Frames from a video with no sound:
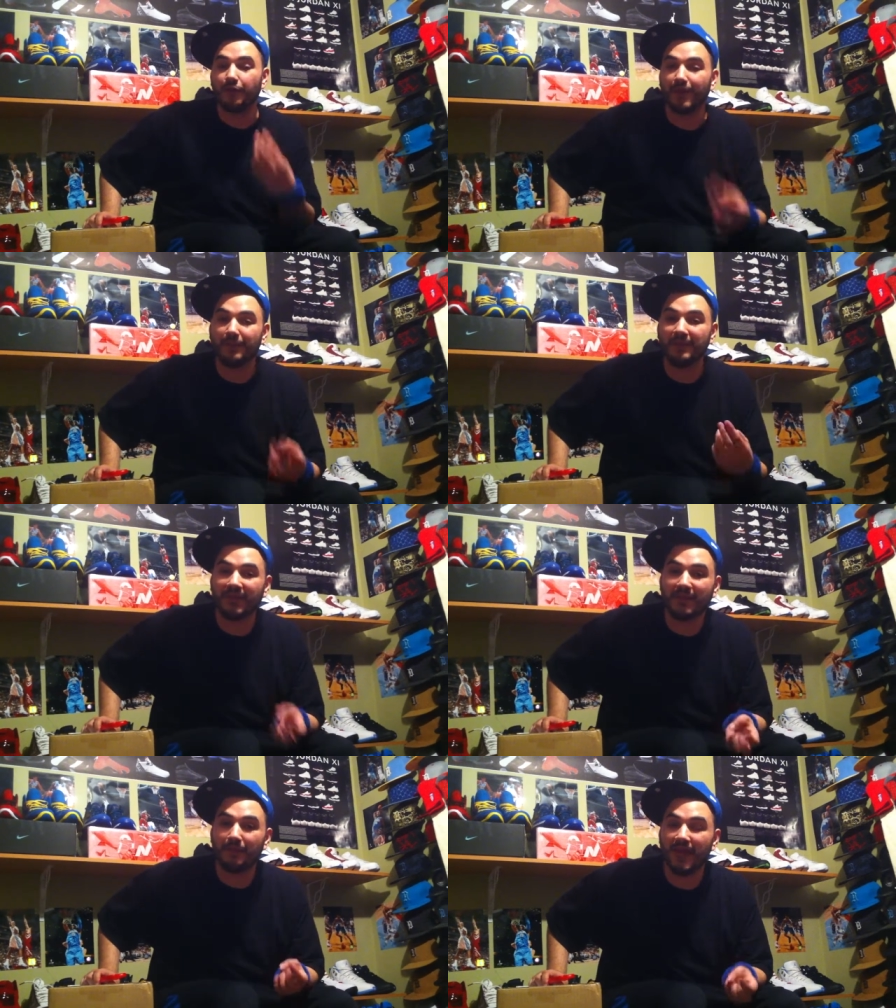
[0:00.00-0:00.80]
Grape and
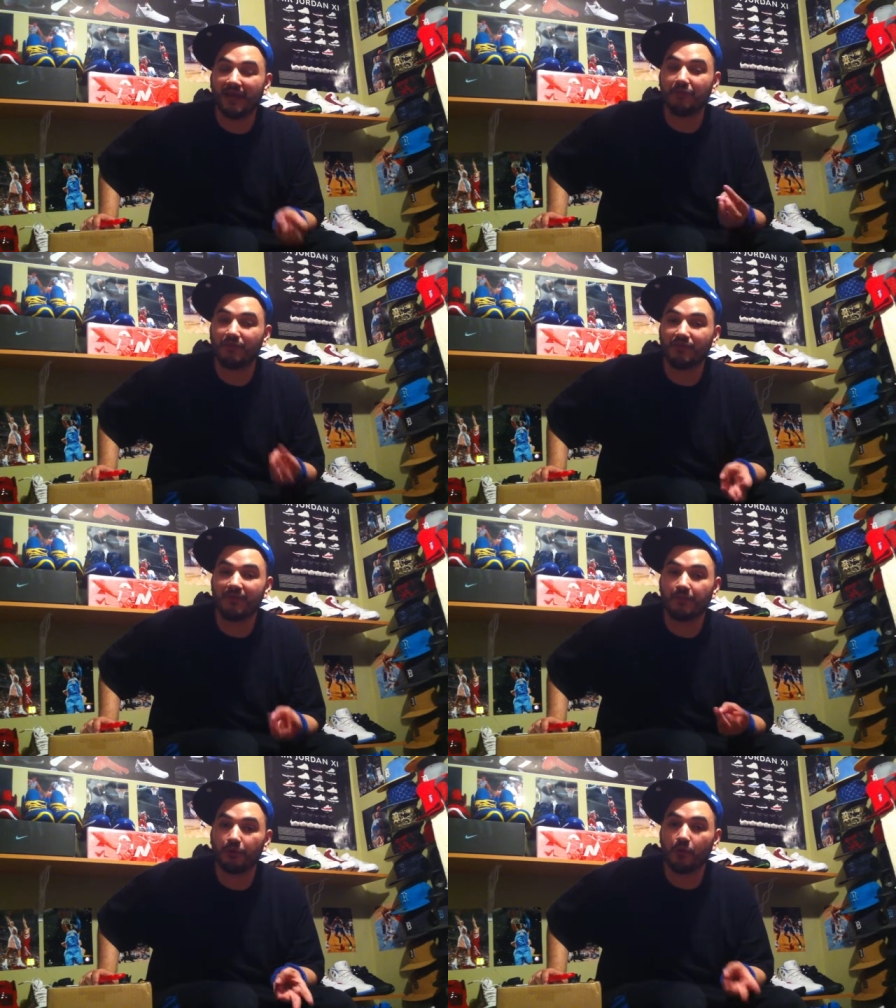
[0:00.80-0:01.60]
Laney pack, if you've
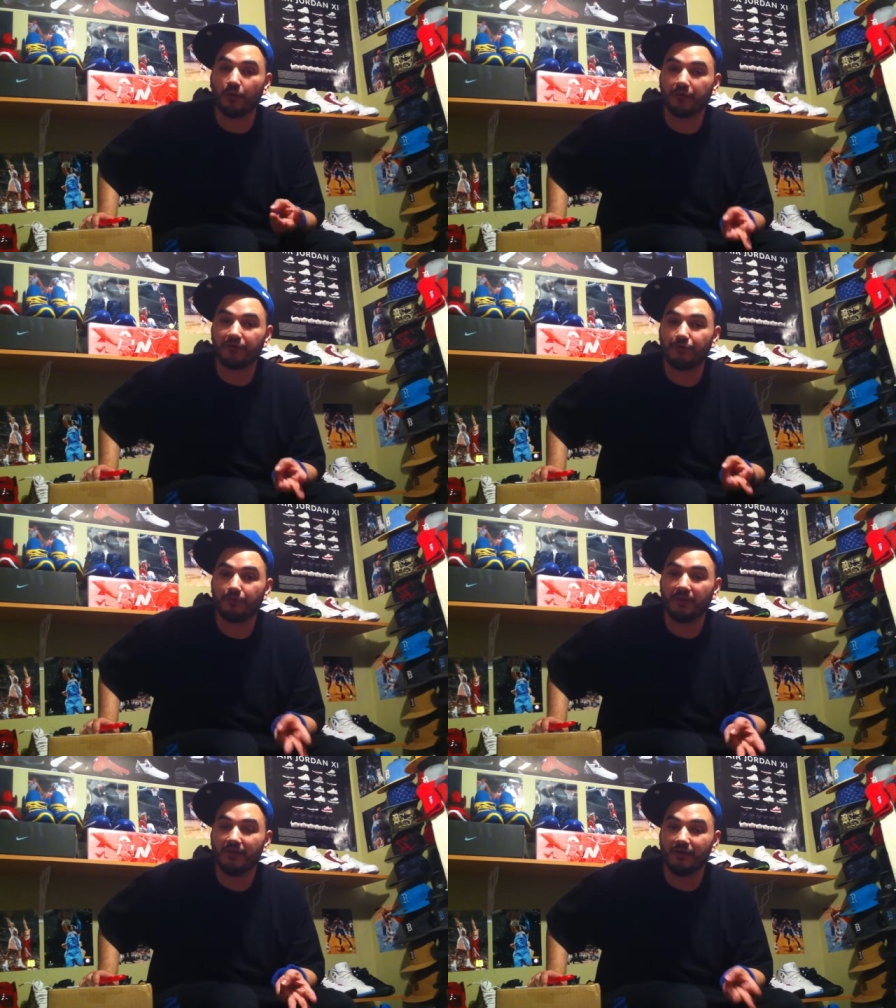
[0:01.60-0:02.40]
never put an order in for
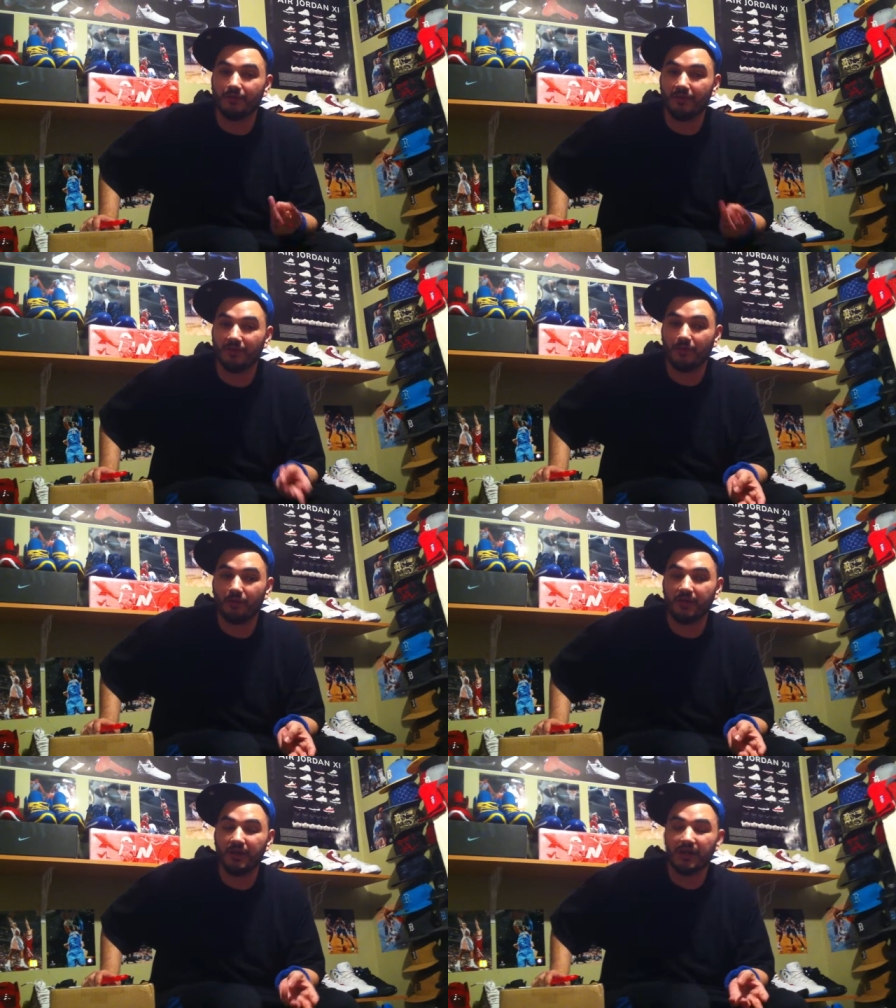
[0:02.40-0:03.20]
me
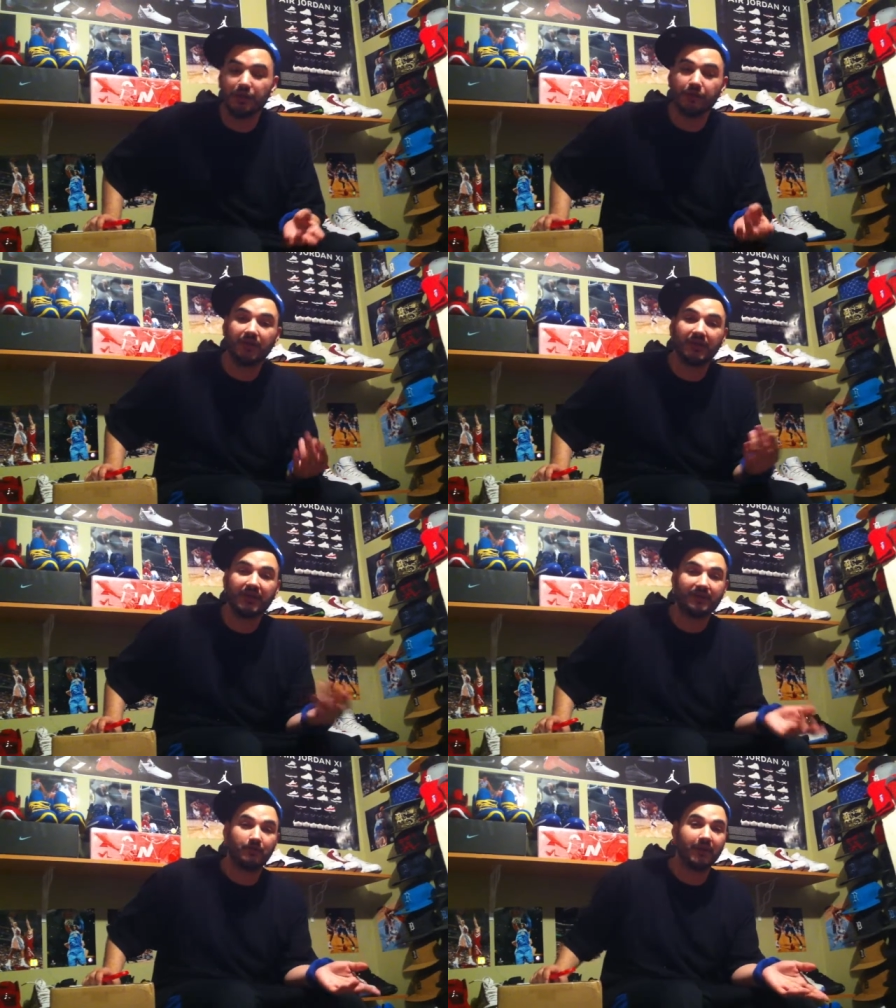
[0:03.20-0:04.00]
before, you're going to
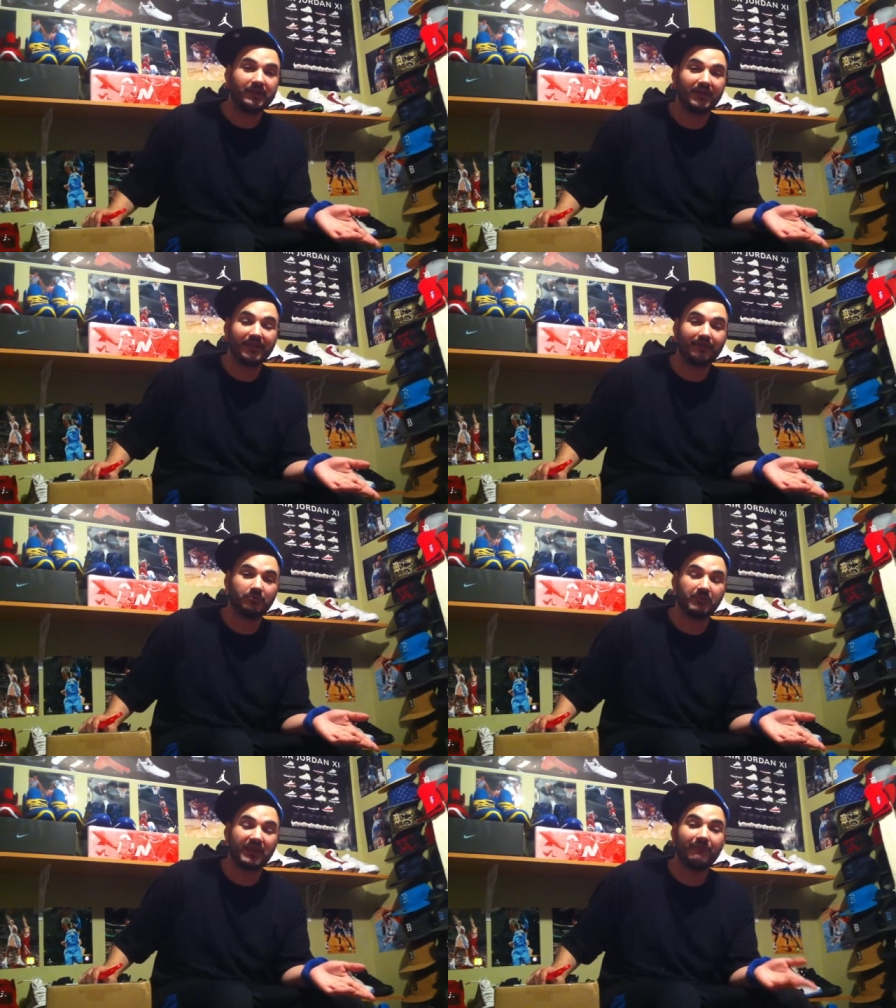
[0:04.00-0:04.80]
get the price he
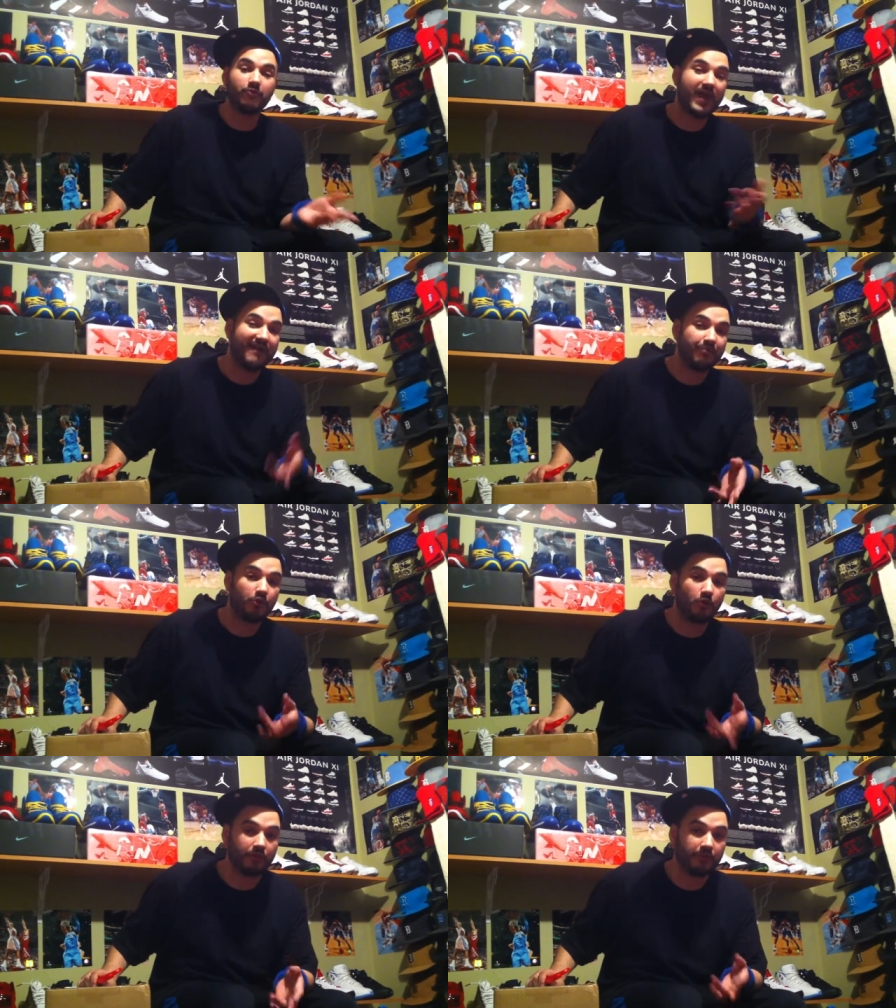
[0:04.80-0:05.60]
gives me. If you have
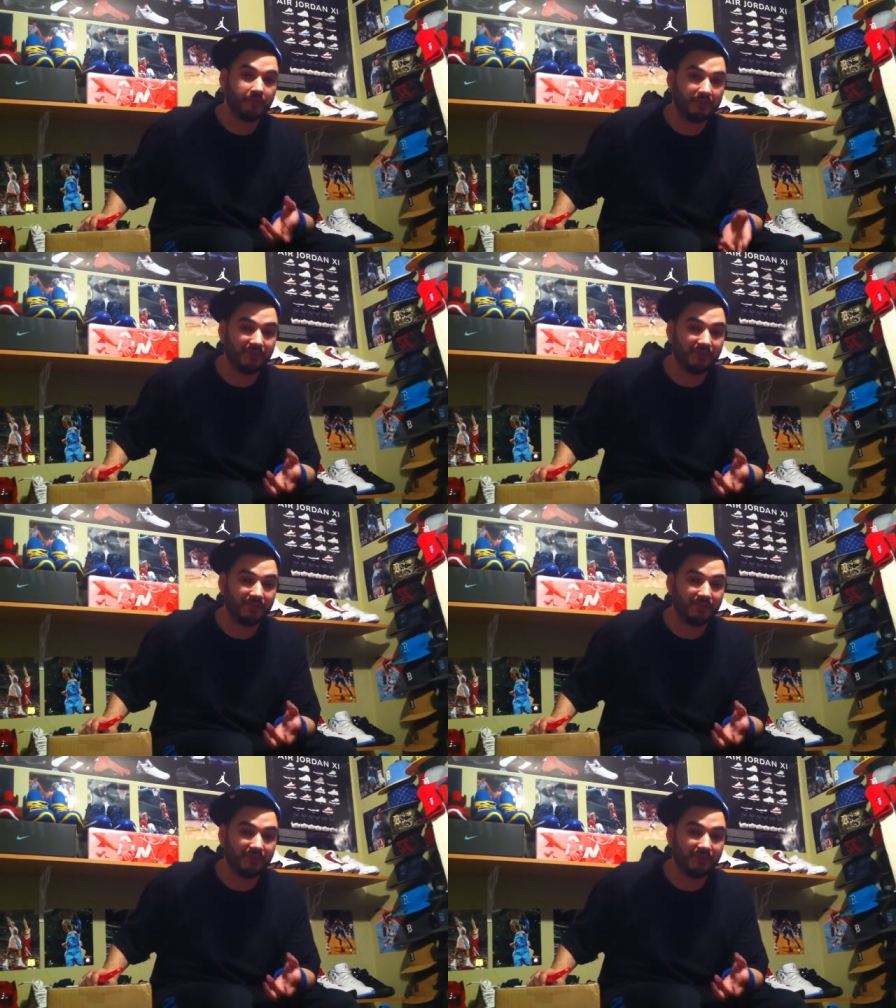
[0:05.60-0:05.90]
put an order in with me